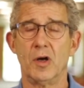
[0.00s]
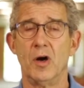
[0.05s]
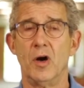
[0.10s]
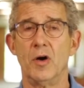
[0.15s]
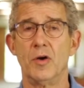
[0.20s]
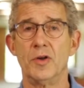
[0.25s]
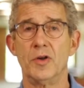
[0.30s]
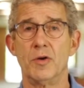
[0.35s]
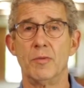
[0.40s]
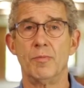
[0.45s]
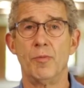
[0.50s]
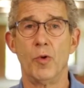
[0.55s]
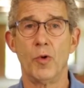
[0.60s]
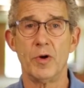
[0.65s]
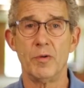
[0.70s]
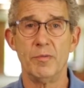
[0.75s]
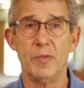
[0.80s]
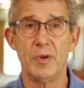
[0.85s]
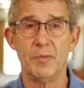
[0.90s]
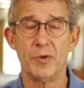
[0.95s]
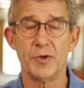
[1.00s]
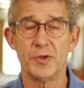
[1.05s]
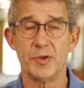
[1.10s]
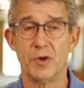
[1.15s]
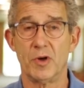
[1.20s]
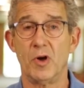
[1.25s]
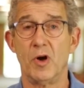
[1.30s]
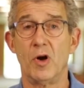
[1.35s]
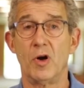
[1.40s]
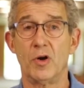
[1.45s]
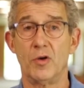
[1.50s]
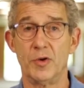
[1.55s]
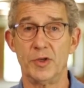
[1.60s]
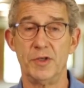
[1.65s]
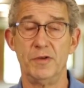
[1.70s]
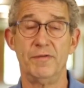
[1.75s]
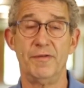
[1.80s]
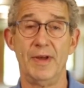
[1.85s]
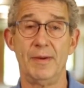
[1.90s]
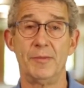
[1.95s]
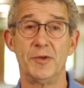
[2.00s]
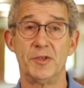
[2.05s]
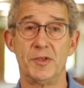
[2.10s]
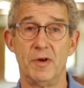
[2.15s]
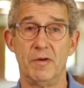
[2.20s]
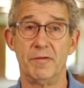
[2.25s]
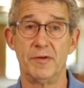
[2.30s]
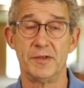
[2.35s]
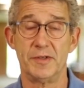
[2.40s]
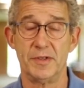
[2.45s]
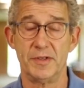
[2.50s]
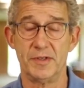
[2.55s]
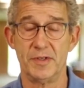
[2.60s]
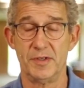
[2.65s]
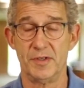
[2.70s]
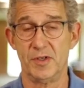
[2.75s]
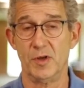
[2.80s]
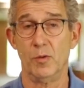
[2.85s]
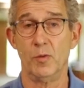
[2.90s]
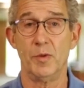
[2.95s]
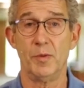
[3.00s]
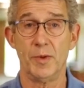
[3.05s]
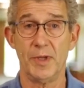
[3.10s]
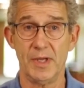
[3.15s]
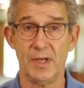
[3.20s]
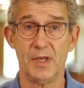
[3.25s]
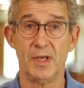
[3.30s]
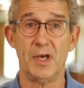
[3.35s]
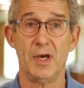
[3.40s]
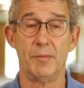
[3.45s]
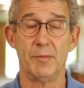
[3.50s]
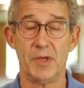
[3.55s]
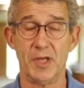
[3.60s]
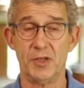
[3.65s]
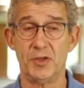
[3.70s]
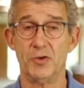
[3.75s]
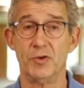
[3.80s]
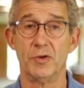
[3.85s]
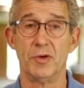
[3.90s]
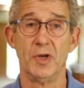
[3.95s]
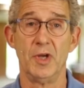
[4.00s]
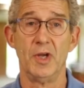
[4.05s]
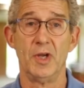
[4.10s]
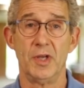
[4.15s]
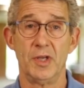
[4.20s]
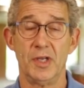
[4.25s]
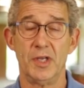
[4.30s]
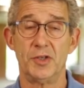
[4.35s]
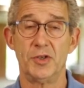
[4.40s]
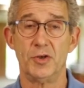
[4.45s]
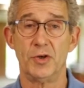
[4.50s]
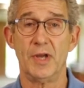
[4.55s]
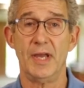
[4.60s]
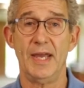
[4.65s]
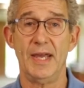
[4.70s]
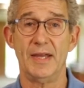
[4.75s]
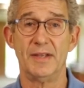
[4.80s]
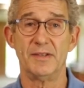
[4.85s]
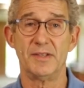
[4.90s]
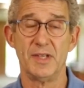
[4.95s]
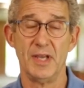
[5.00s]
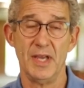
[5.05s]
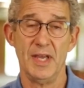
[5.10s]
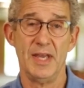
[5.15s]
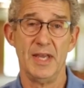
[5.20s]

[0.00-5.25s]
call your board members or call Christian Family Services and so we, we can come get your, get your cans.